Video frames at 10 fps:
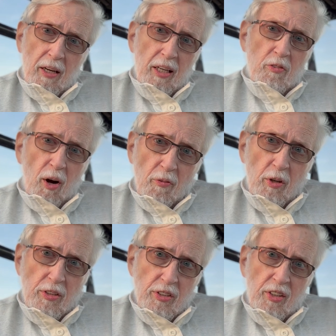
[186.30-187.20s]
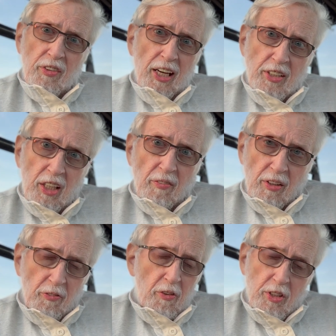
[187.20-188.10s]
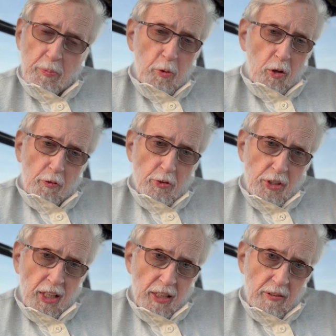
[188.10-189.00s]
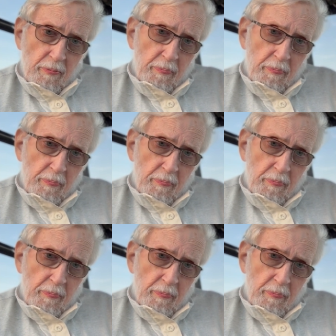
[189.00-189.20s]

and reverence and thanksgiving for this beautiful scene.